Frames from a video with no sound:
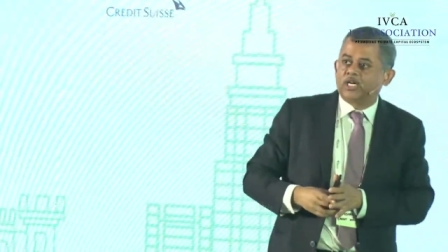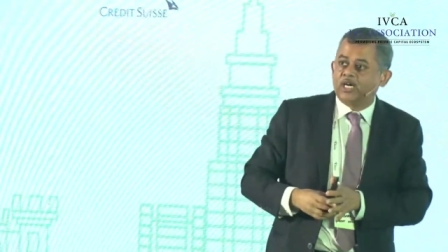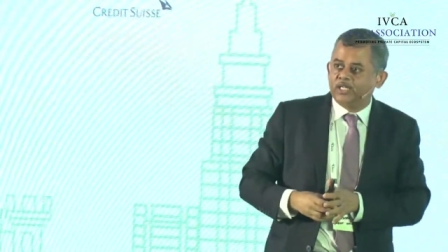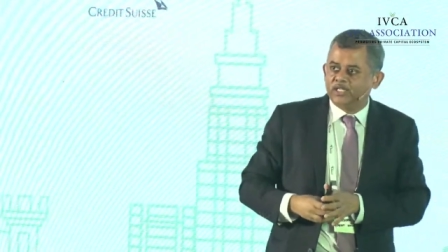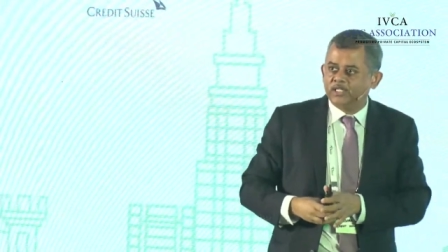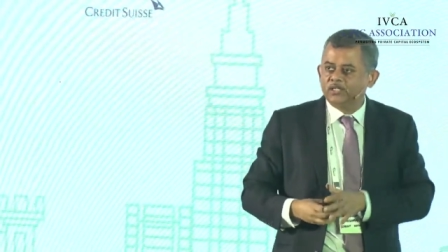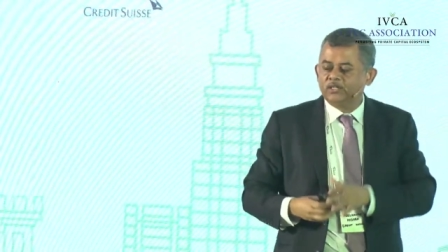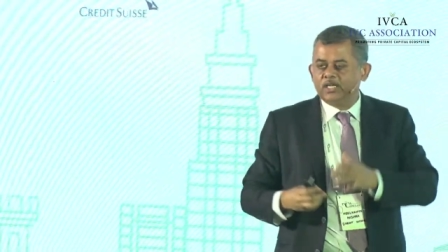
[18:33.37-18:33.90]

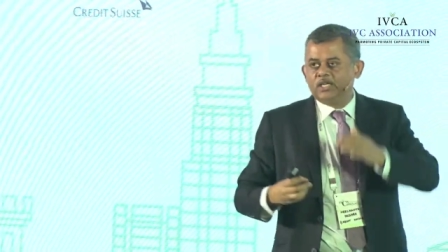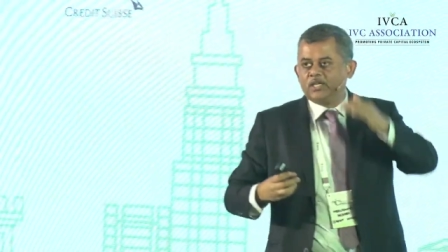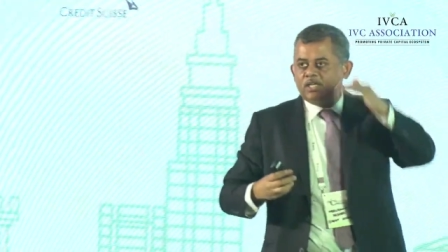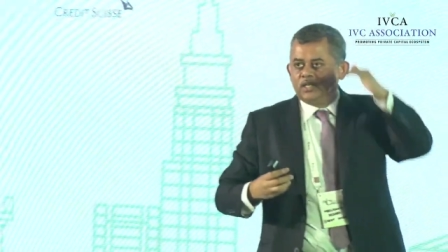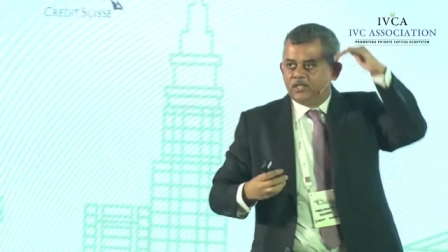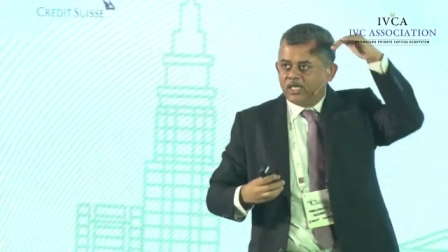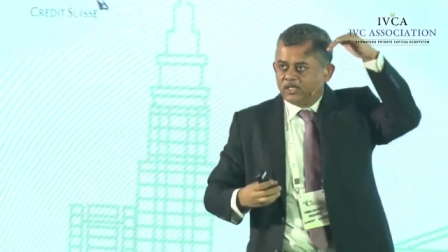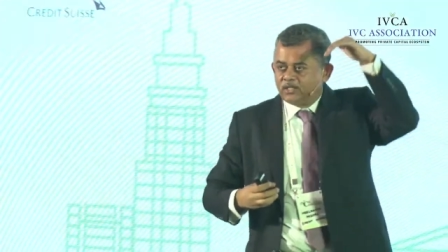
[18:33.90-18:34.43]
rates can
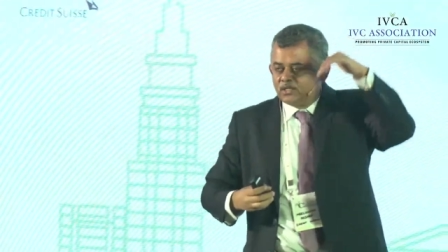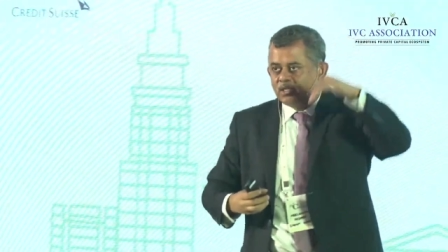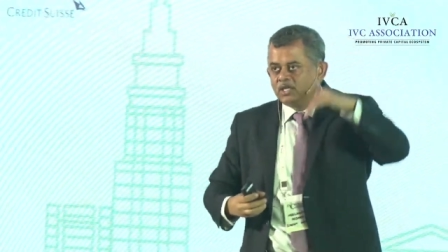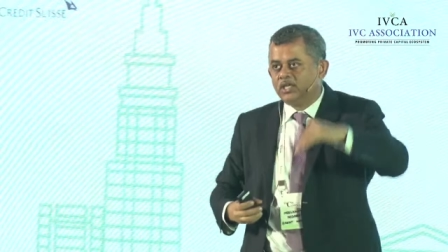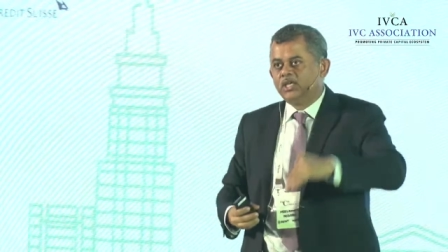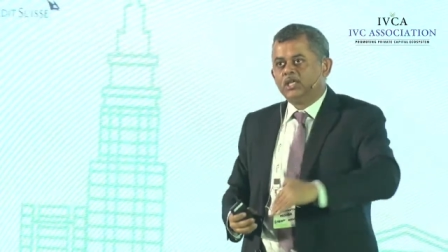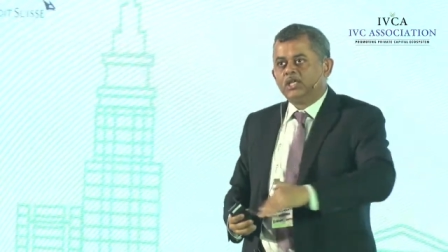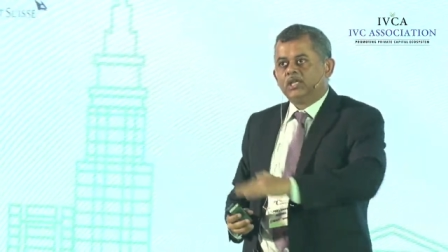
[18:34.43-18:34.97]
fall.
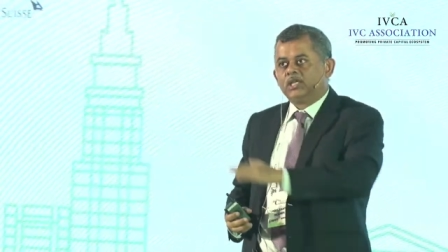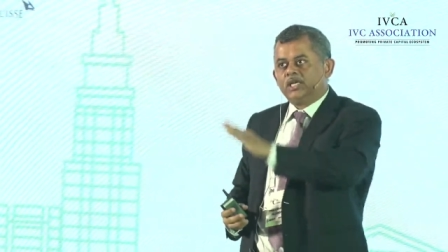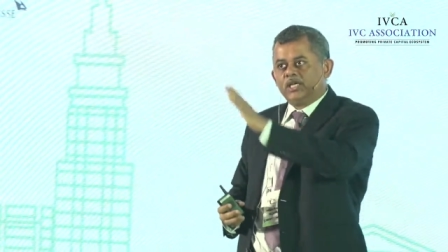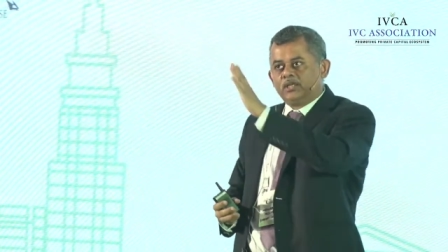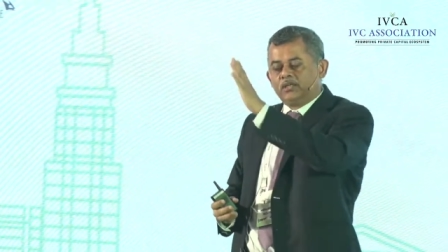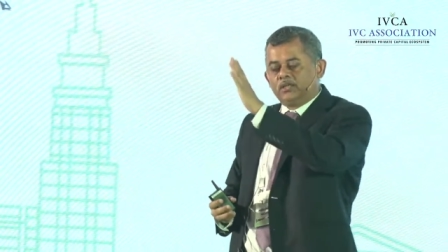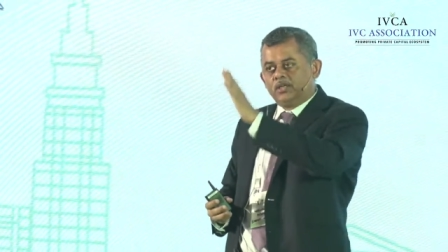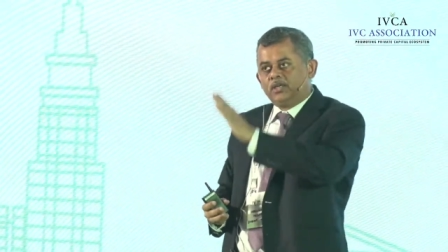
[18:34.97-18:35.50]
The
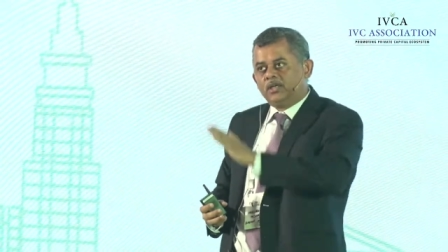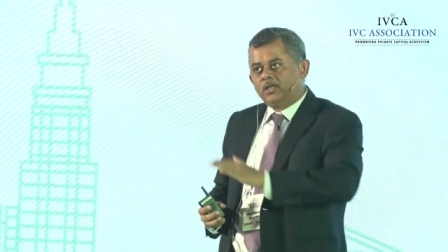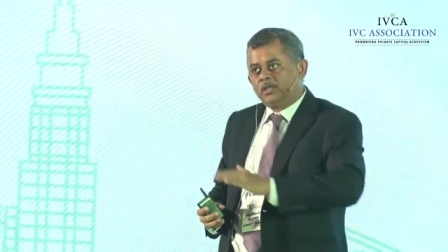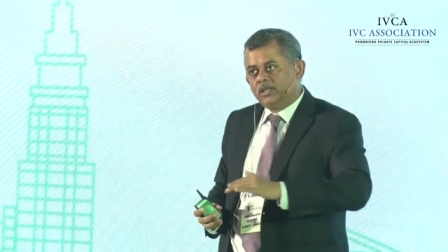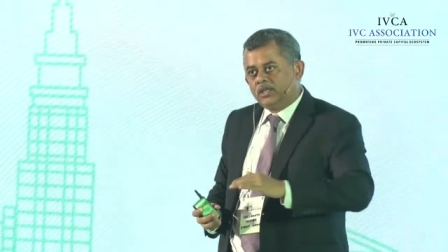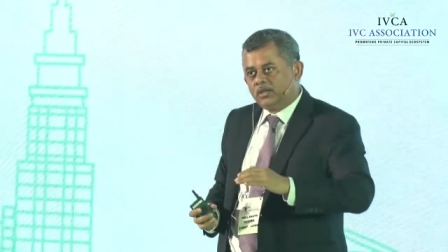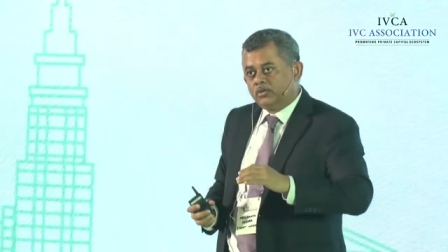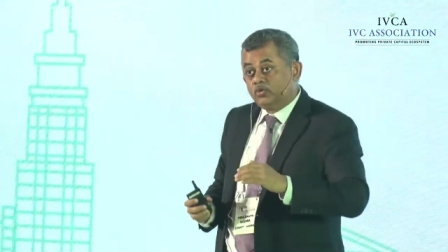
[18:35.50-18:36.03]
problem is
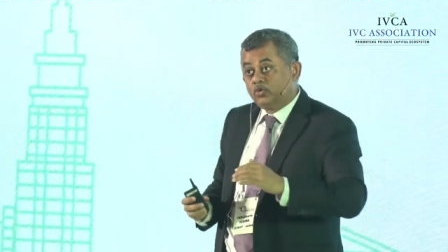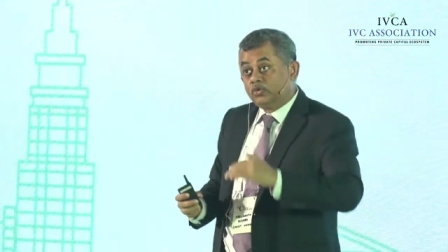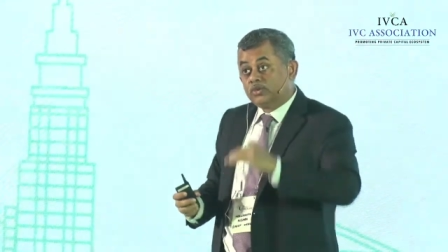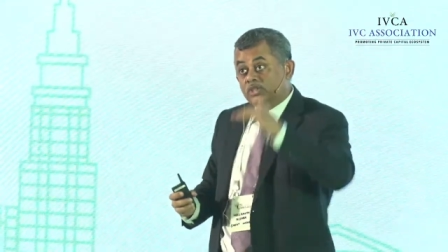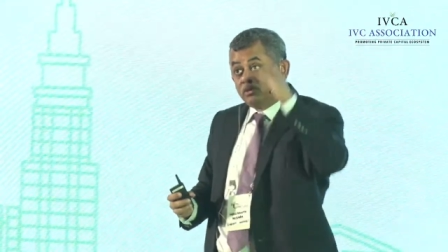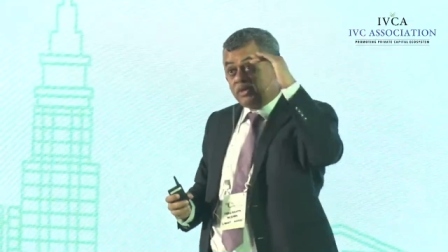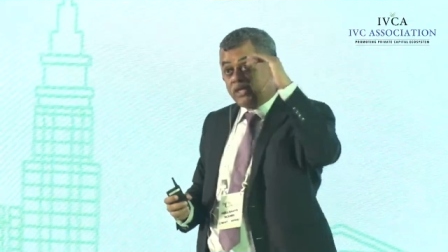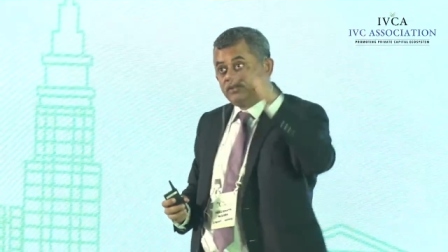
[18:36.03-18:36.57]
that
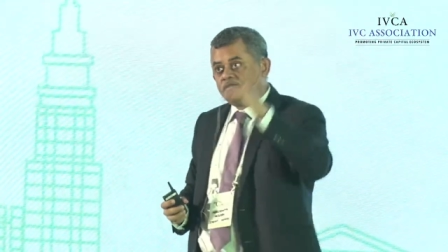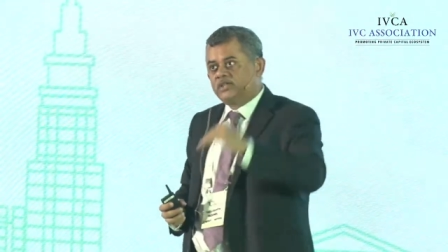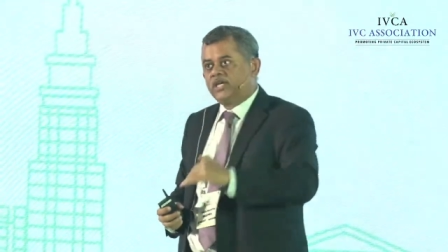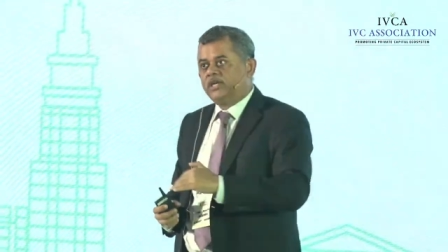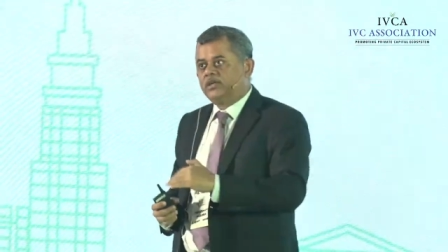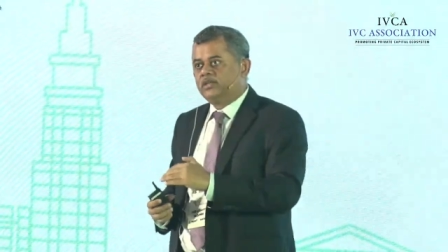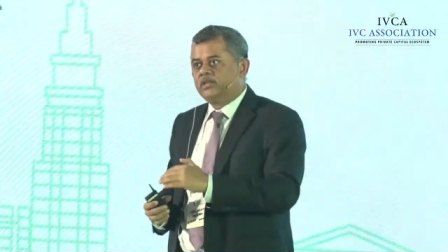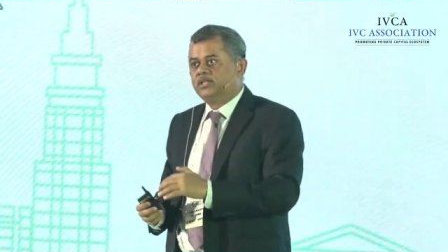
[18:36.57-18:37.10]
in
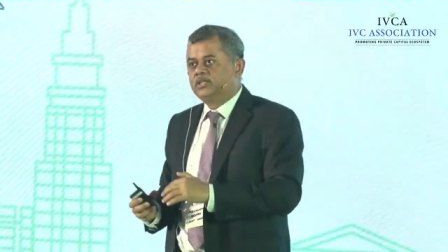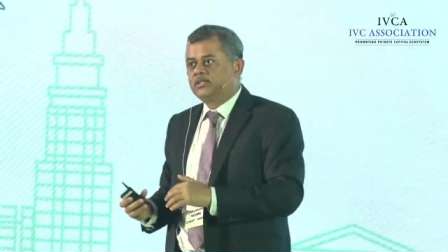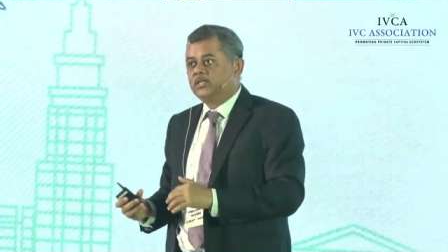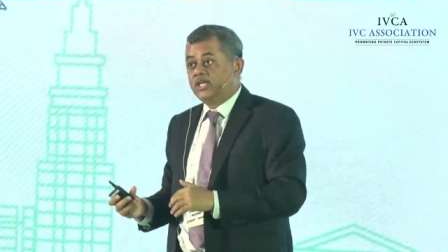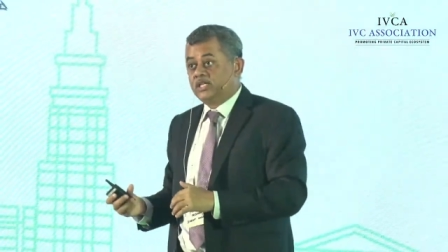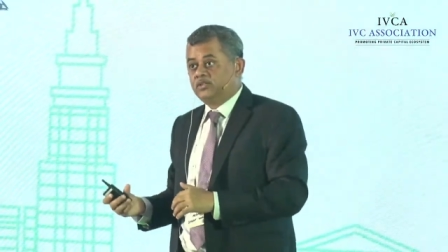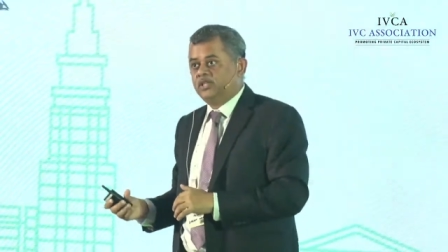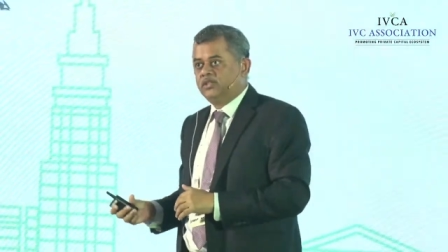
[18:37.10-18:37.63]
between,
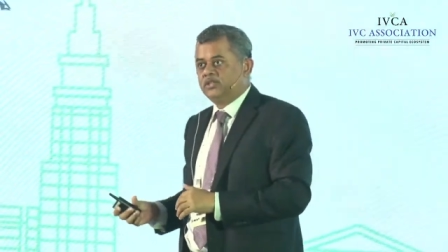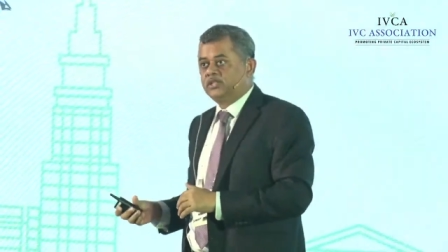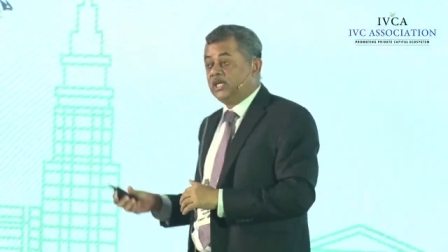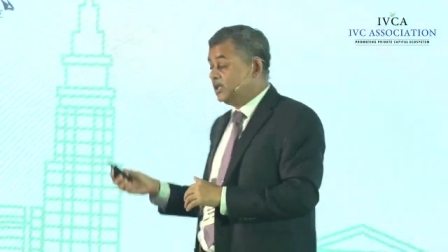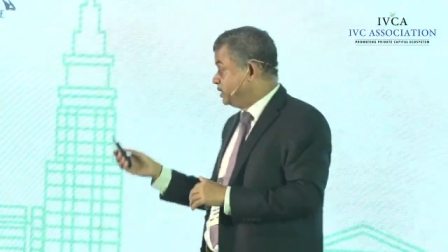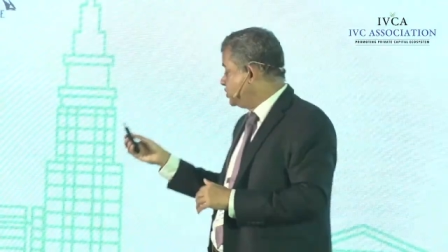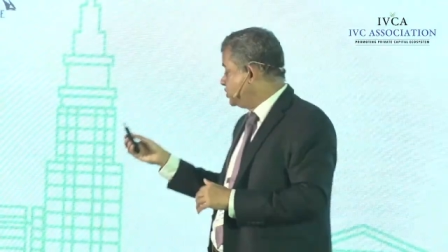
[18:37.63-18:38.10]
there is a valley.